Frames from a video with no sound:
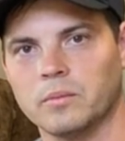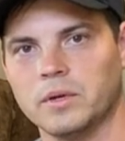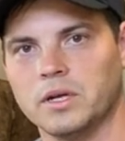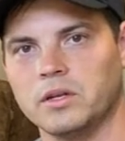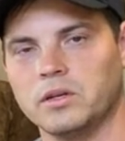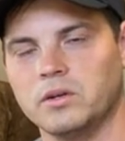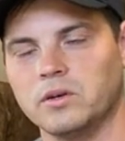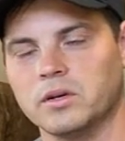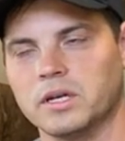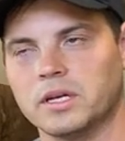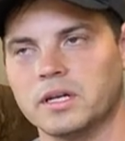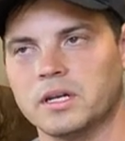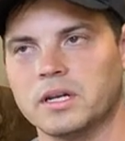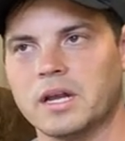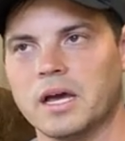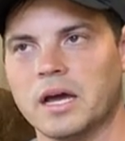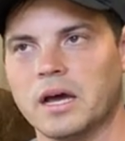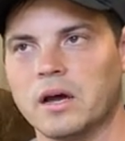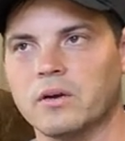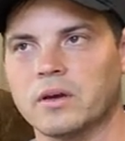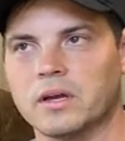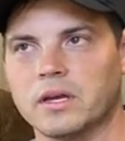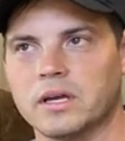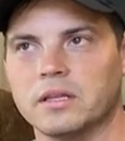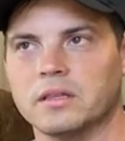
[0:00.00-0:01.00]
I mean, you can
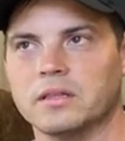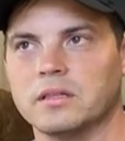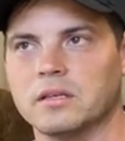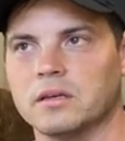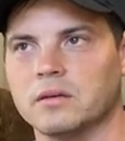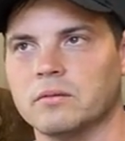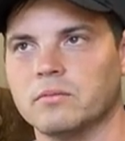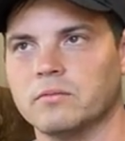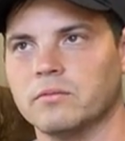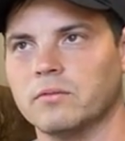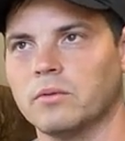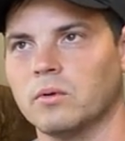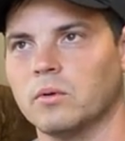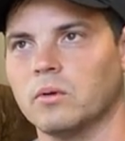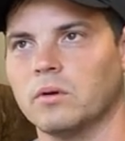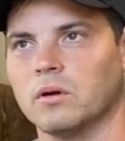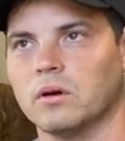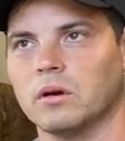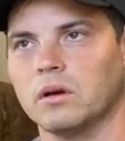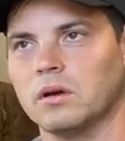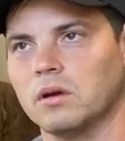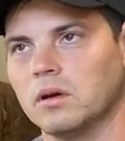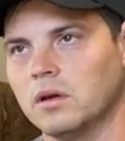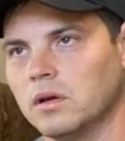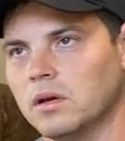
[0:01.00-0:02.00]
now get them
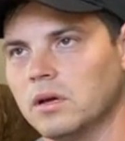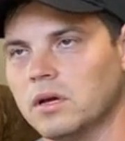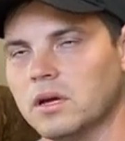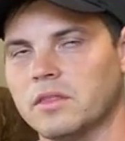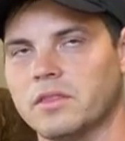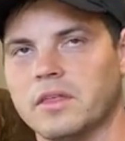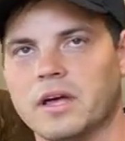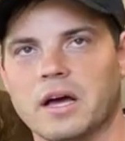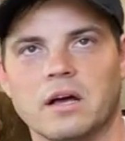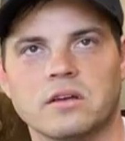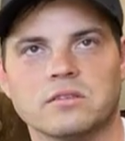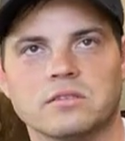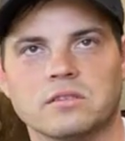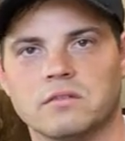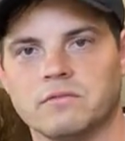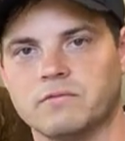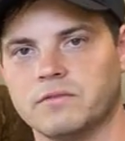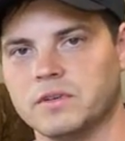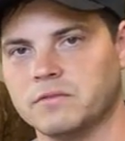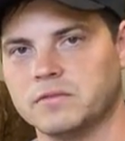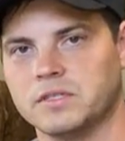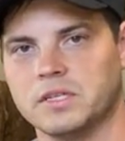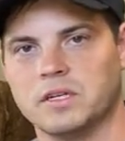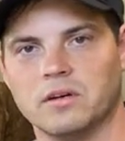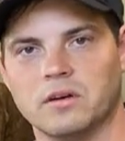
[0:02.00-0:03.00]
for
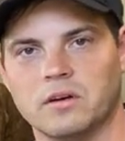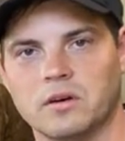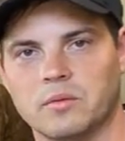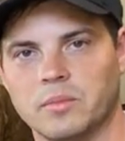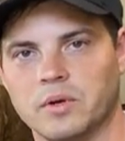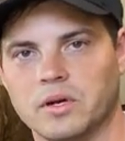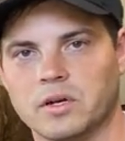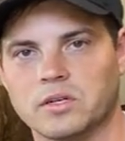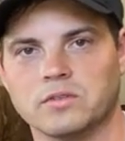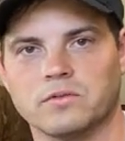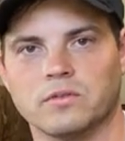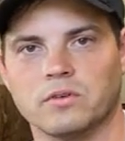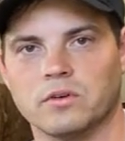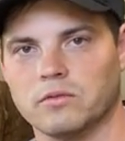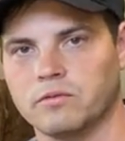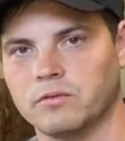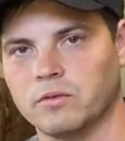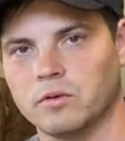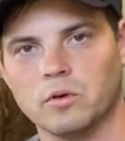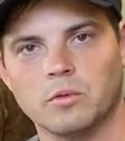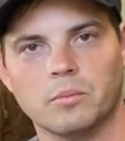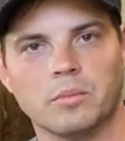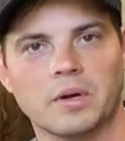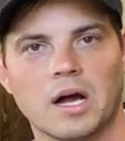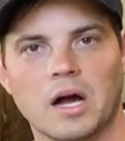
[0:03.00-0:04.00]
$1,000-$1,500 for a
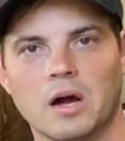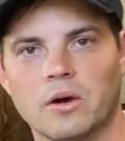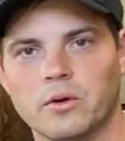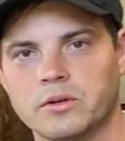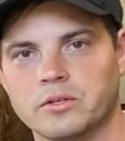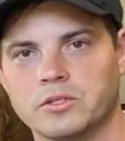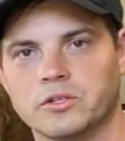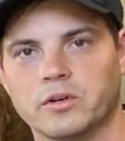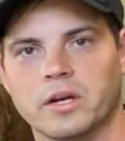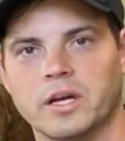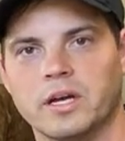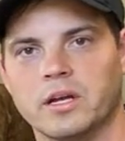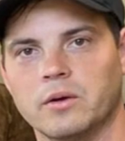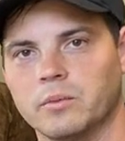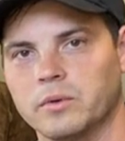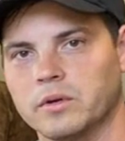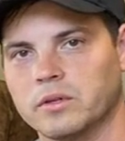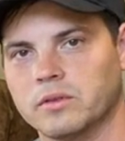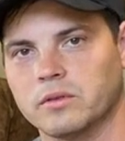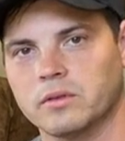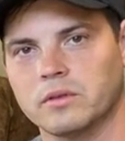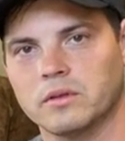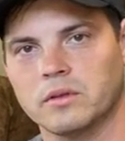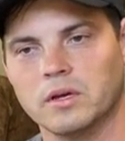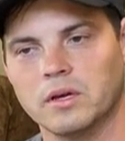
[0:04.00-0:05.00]
full powertrain
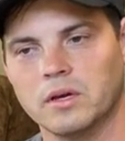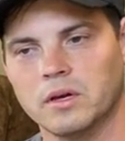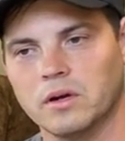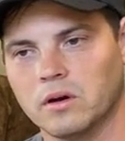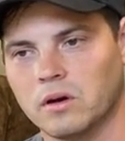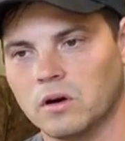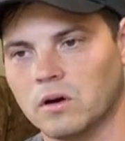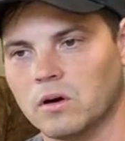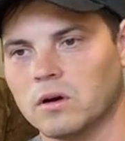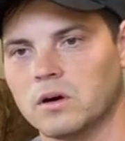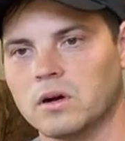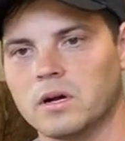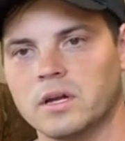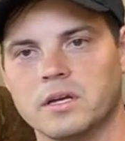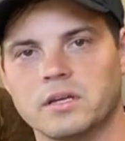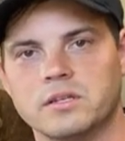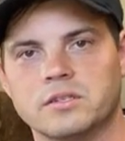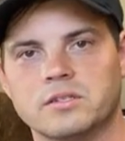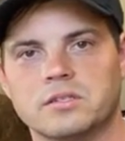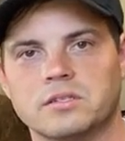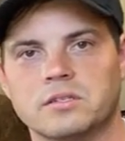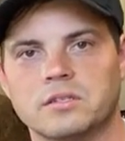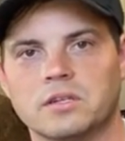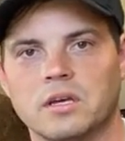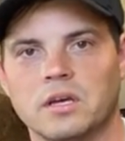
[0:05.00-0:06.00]
with
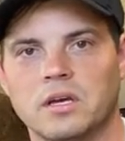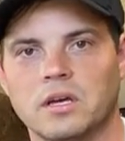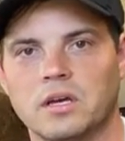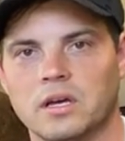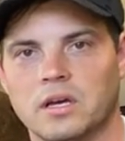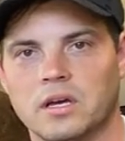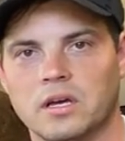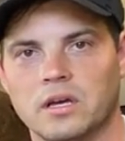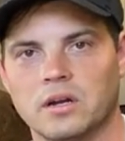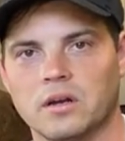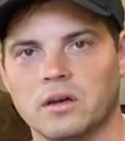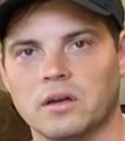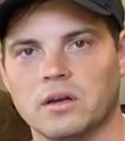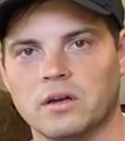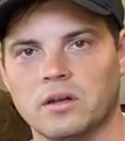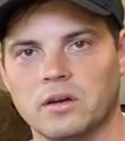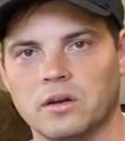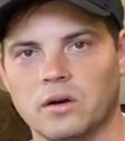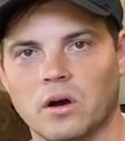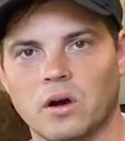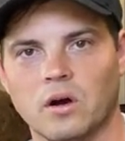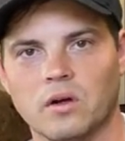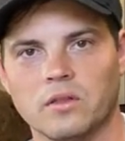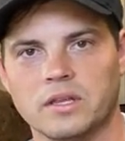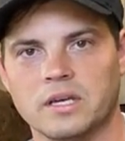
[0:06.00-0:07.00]
harness and, you
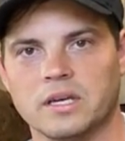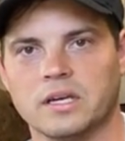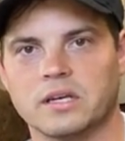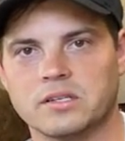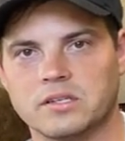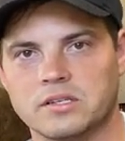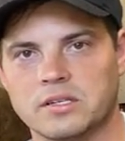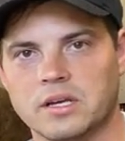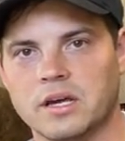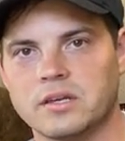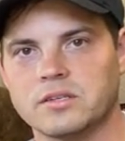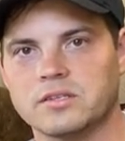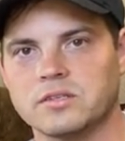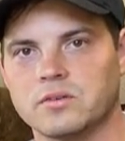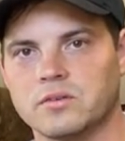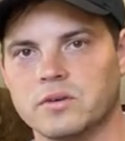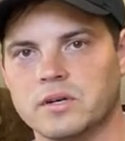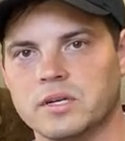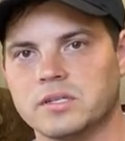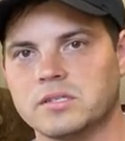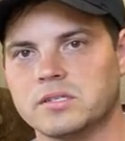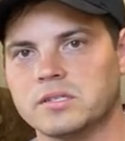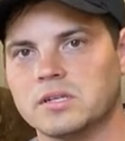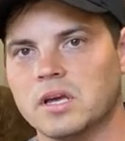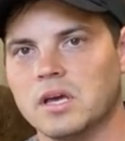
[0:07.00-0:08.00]
know, all the
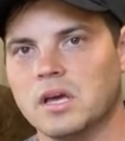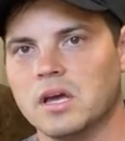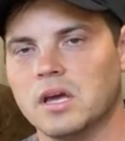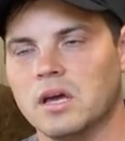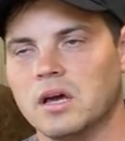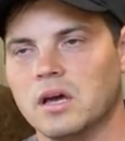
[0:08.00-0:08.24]
accessories.